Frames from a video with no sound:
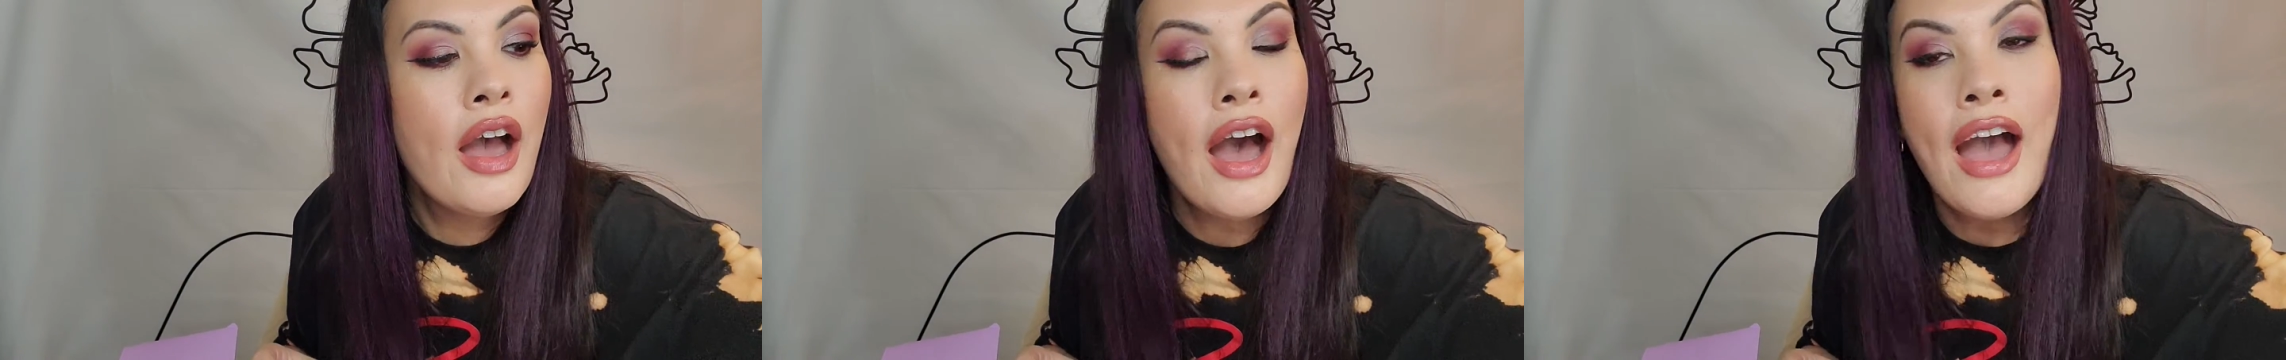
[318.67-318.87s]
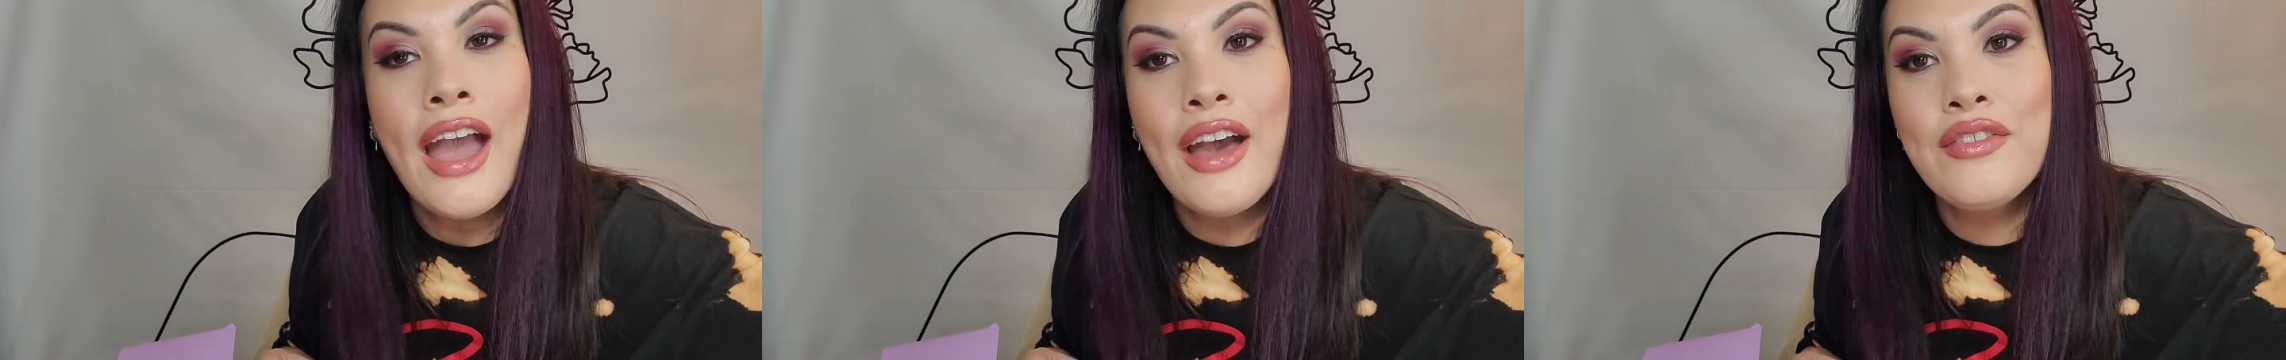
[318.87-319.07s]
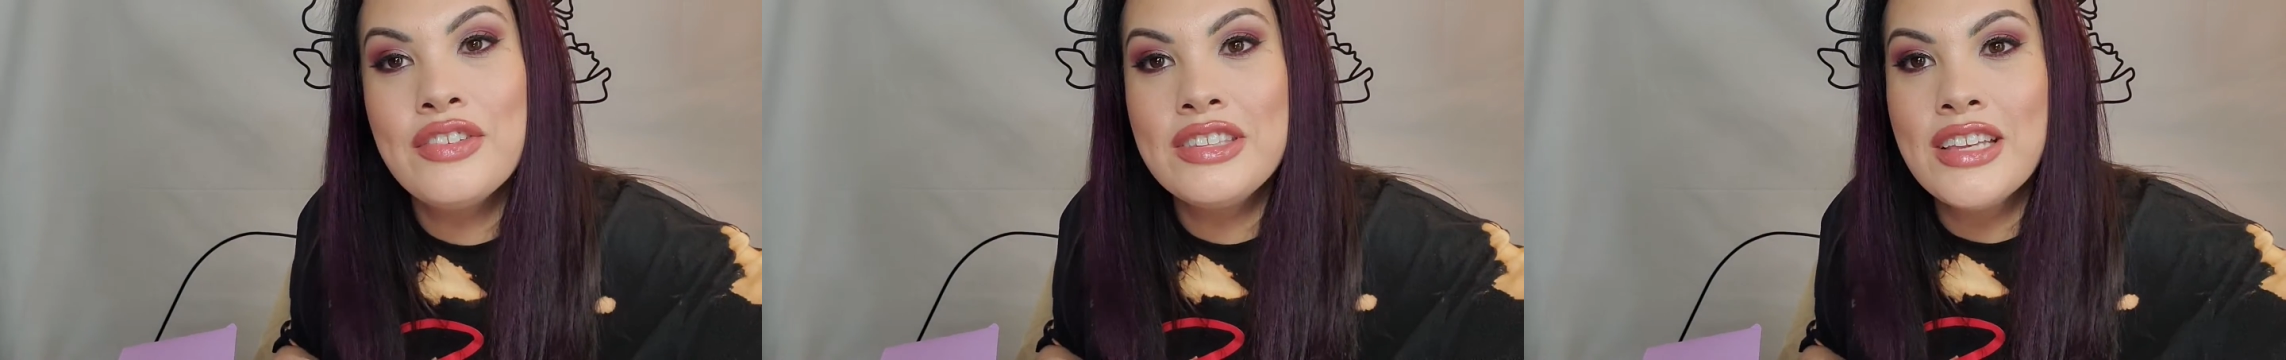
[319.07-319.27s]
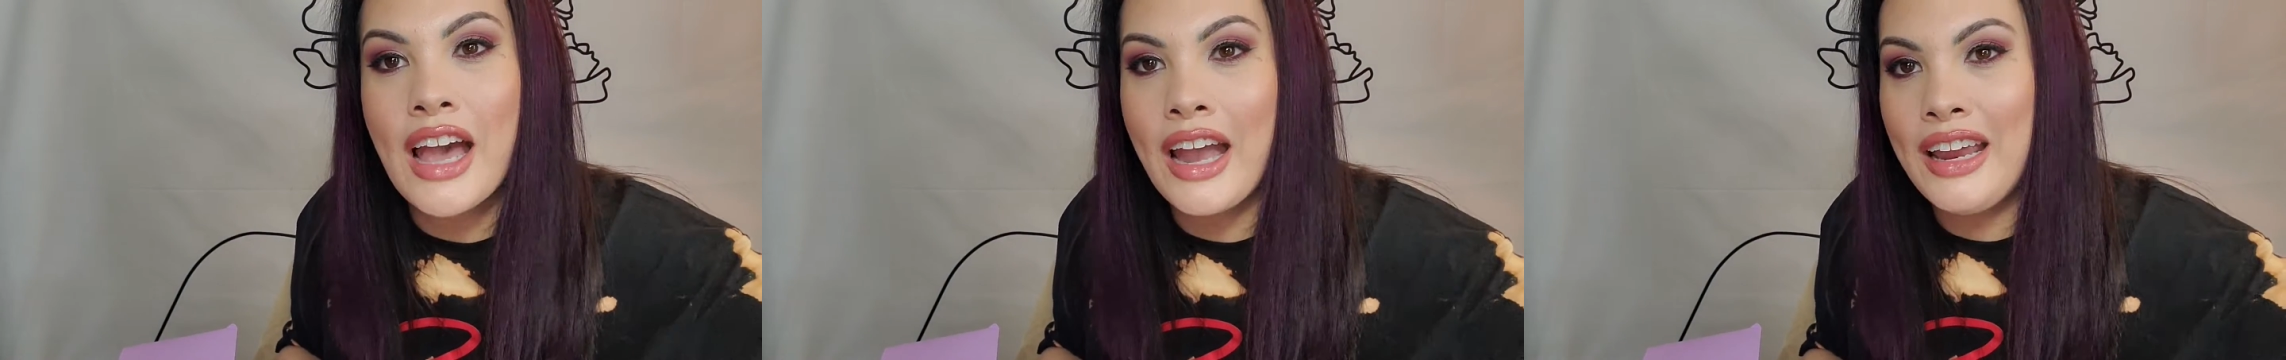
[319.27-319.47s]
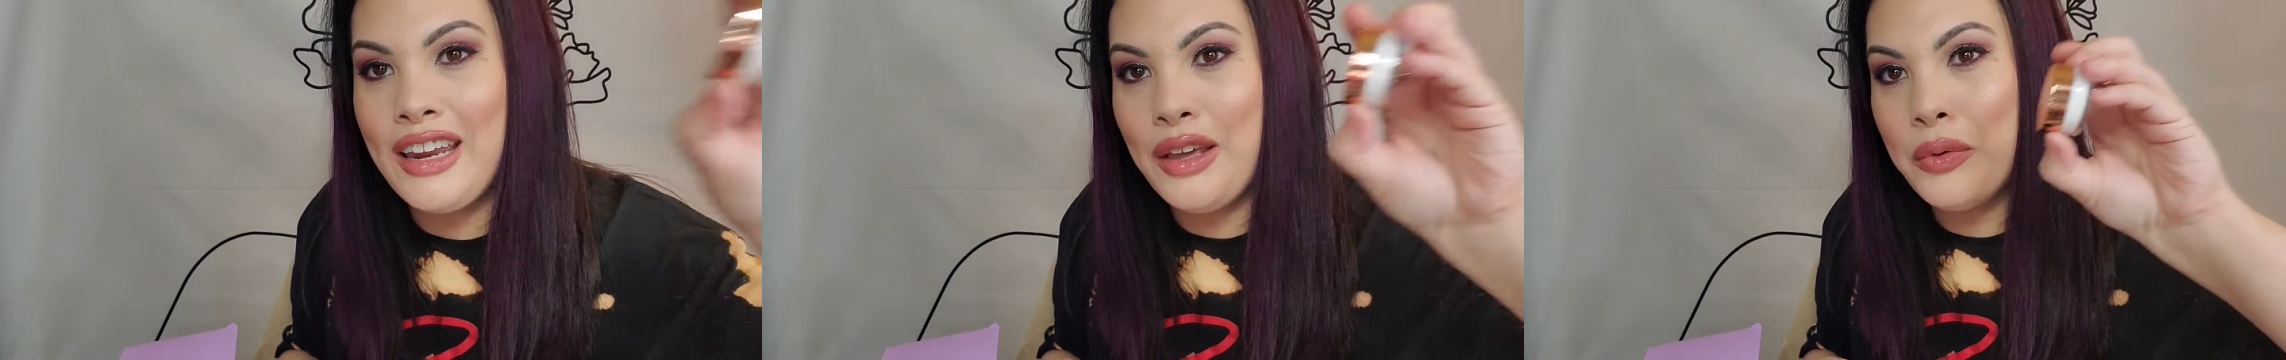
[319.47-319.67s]
I have a
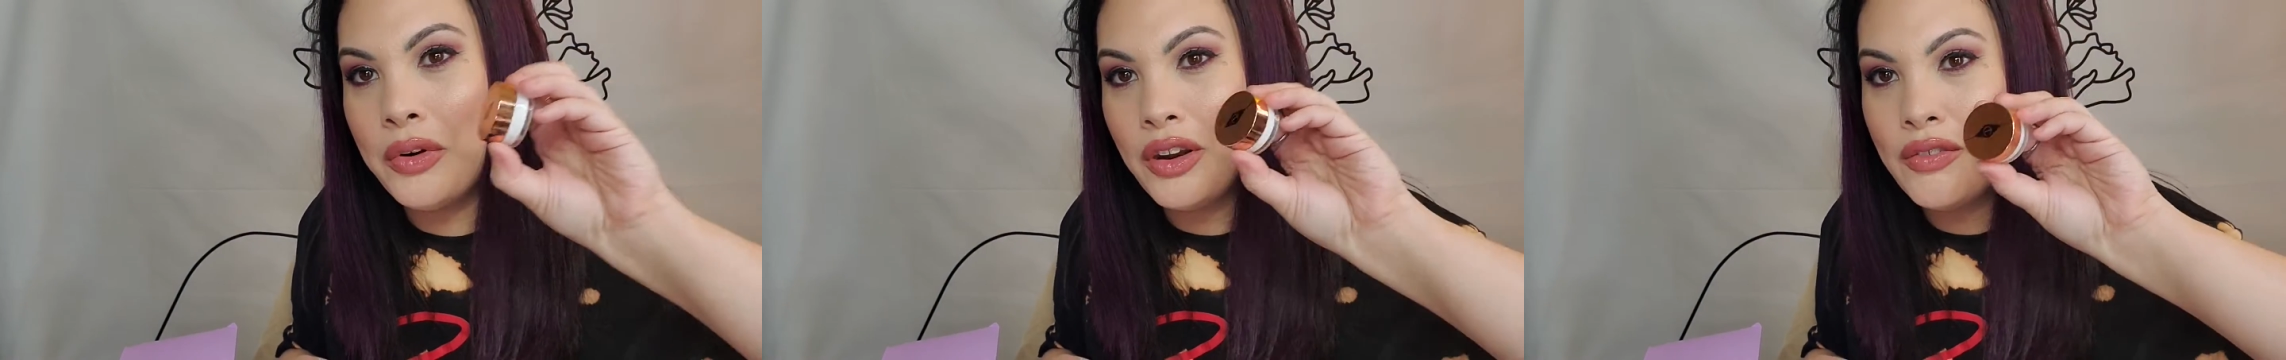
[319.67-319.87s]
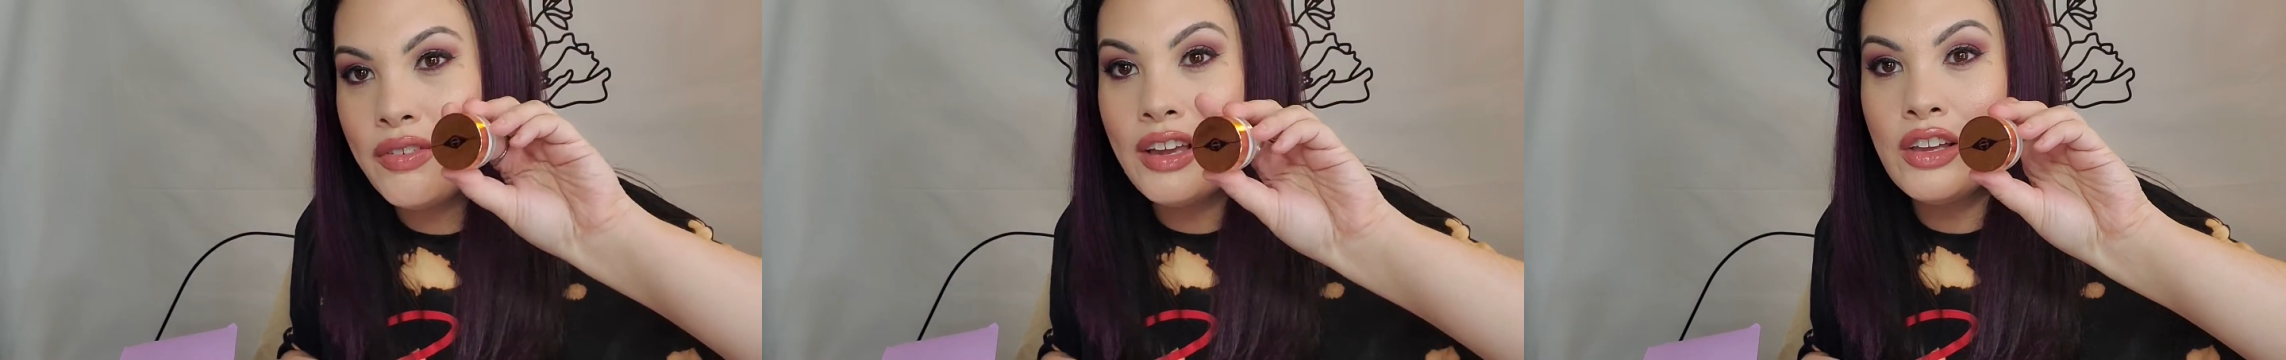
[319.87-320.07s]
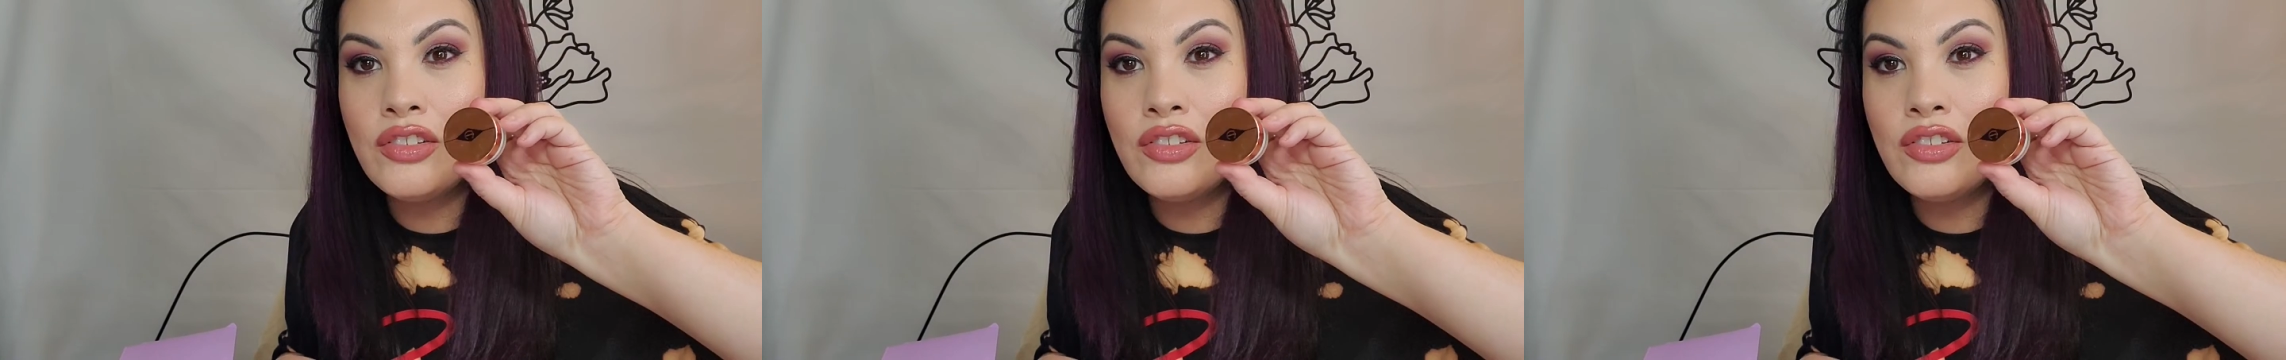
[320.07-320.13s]
tiny one of it,